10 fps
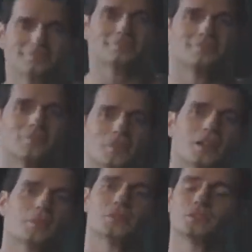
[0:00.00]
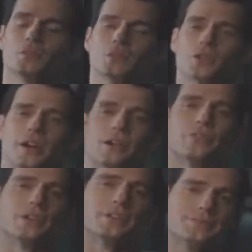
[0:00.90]
going to be a bunch more Comic-Con
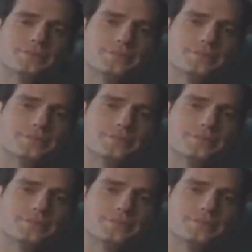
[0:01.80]
trailers this